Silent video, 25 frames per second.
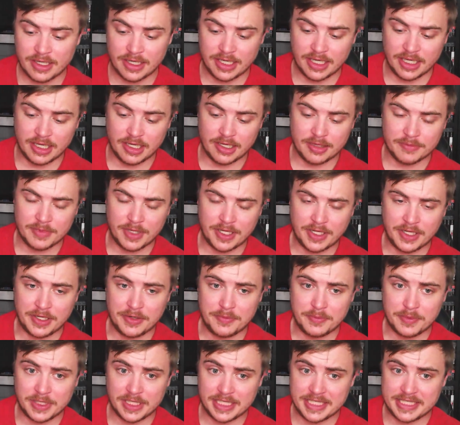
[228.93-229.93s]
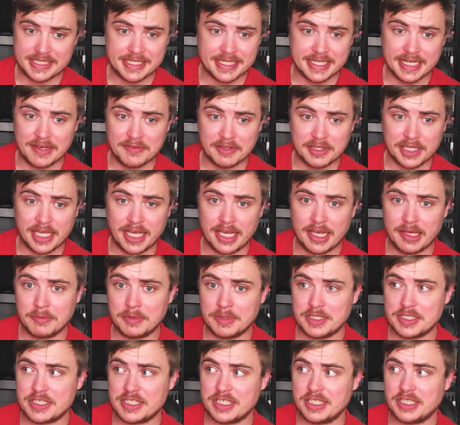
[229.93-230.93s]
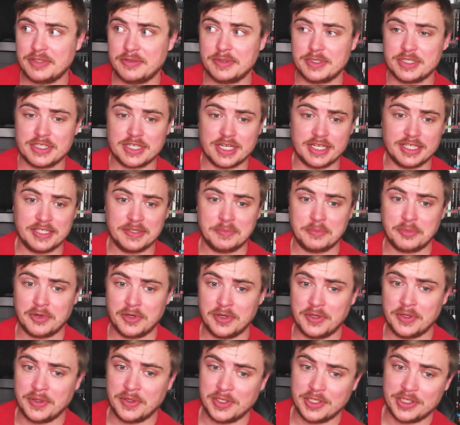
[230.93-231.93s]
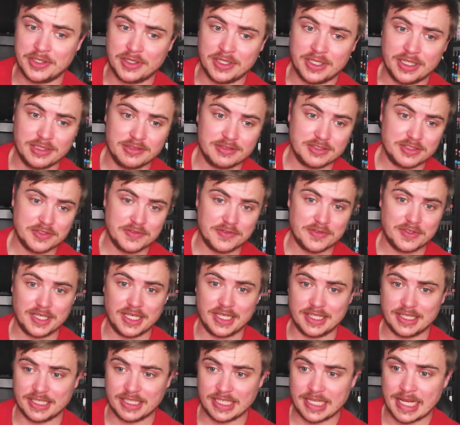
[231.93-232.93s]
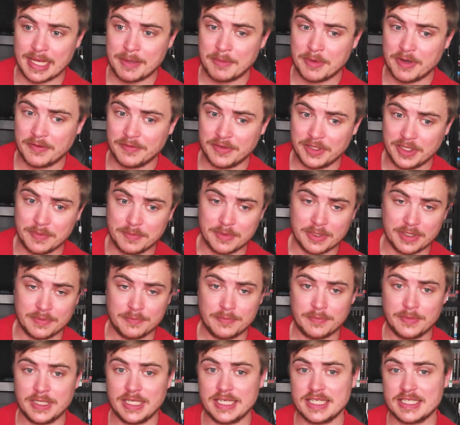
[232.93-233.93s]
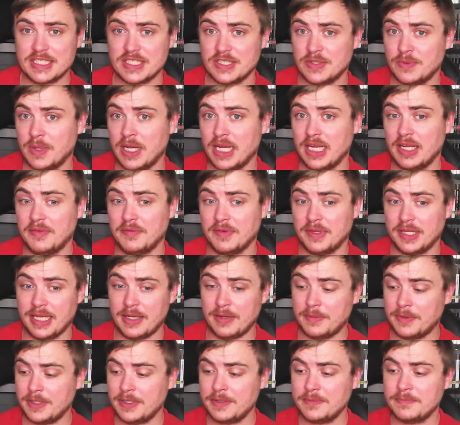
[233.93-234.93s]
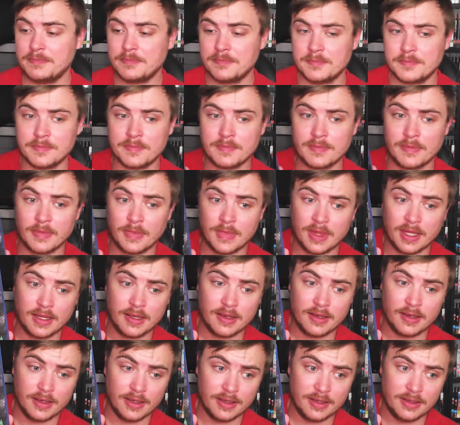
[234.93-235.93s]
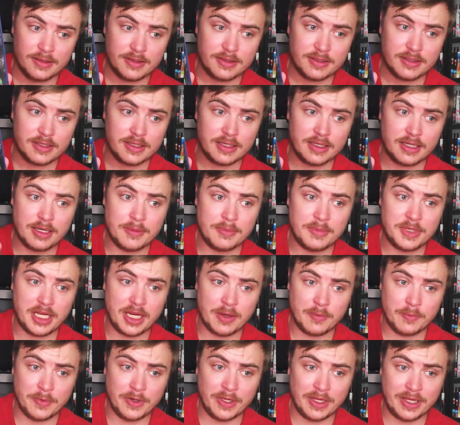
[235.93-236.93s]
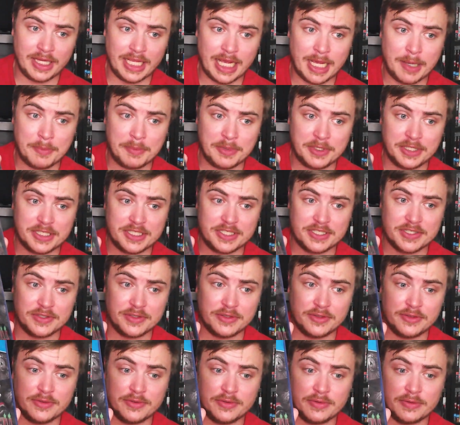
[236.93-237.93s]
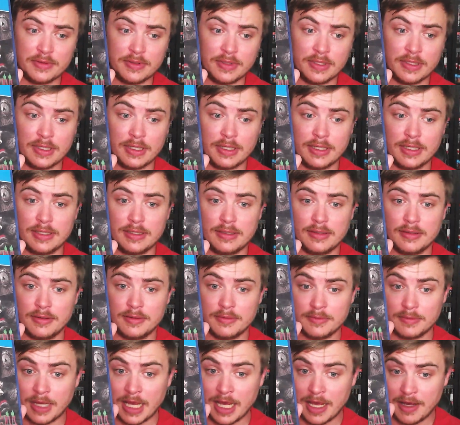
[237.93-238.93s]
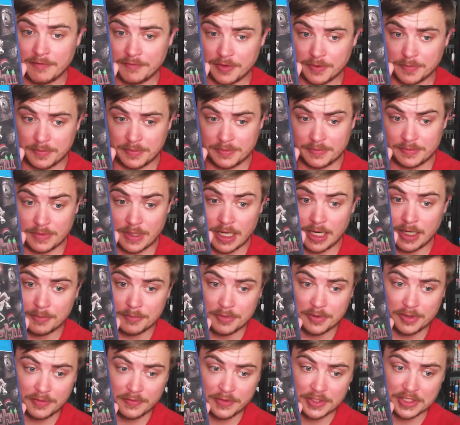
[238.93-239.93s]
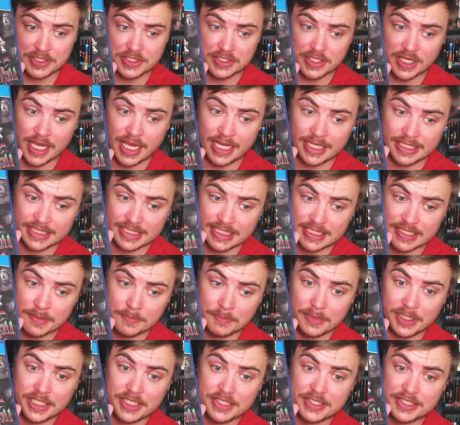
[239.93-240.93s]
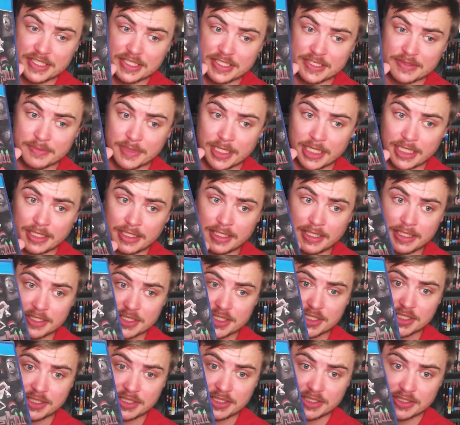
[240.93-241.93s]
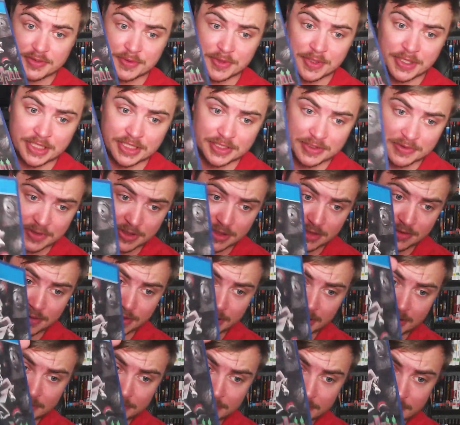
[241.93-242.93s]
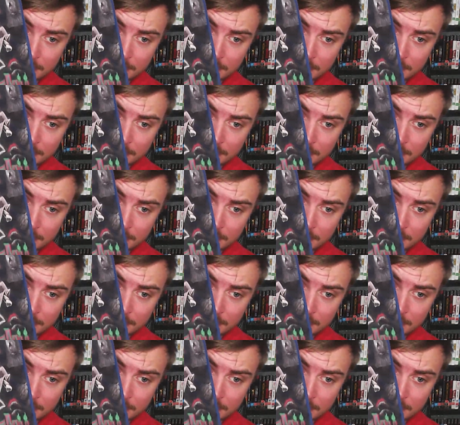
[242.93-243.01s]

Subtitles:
They did release another game this year, which I did pre-order. I do forget the name of it, but we are still waiting for that one. But yeah, I'm really happy to have the privilege to add Tamishi to my collection in 2021.